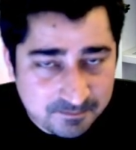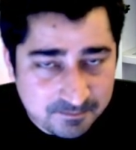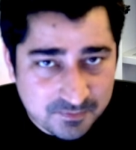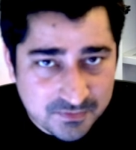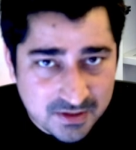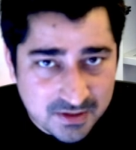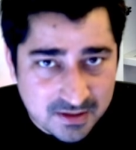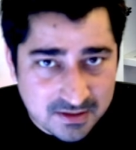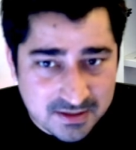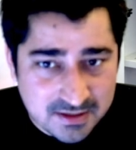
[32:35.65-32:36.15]

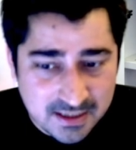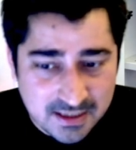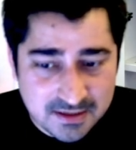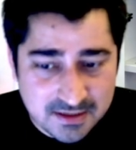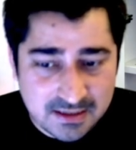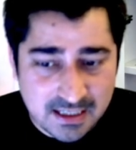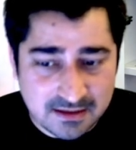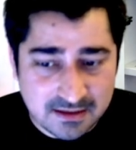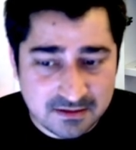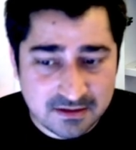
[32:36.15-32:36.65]
You can say
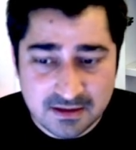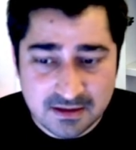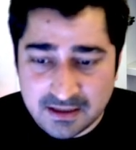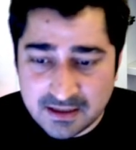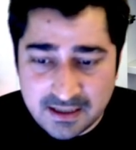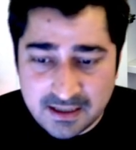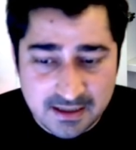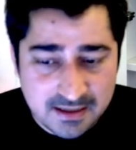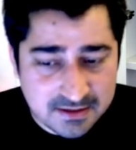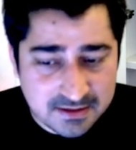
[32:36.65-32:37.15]
that
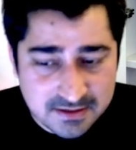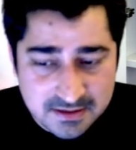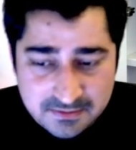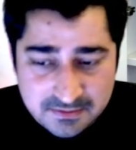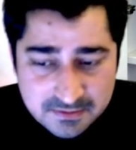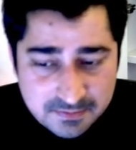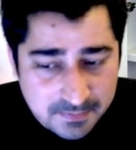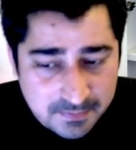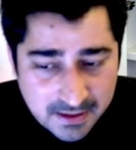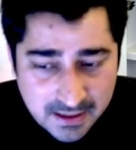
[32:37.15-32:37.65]
it is
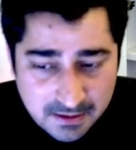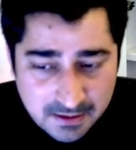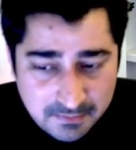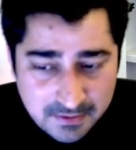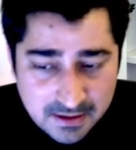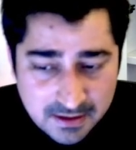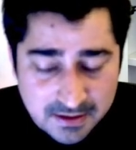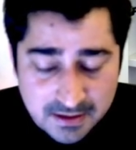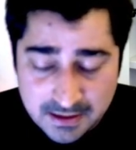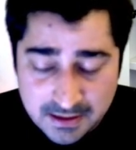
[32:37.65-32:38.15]
bringing me
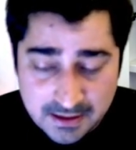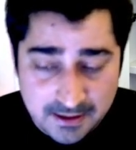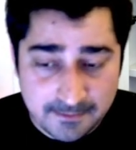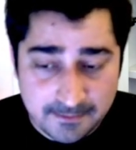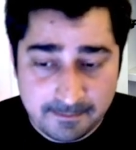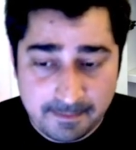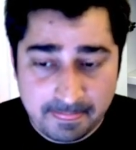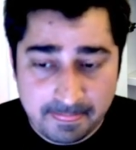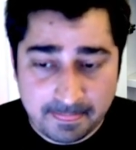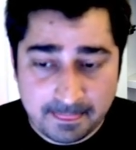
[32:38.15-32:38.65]
a data
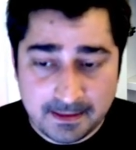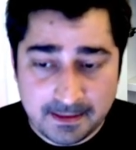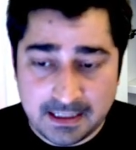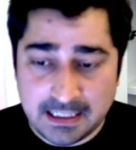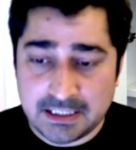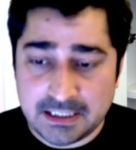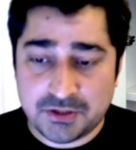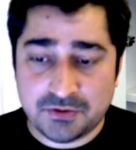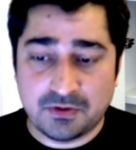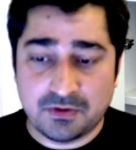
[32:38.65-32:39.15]

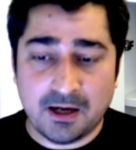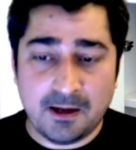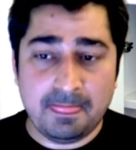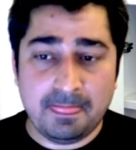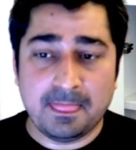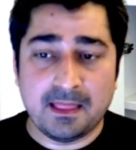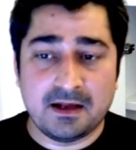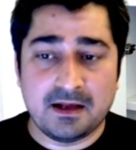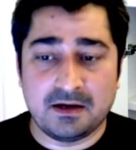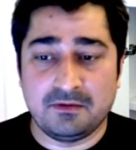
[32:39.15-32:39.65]
into a
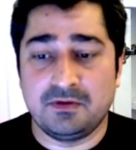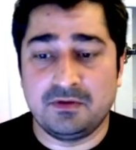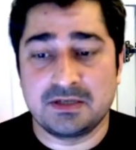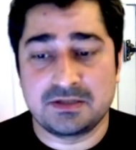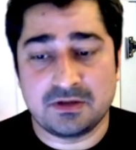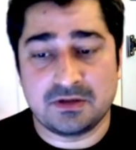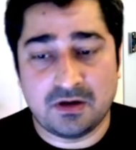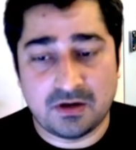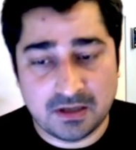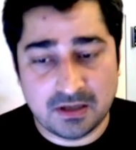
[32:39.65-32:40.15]
reverse
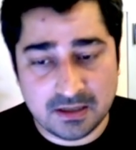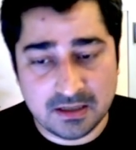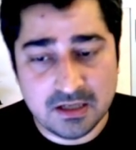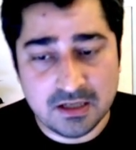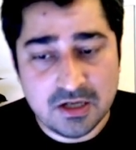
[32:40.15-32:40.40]
order.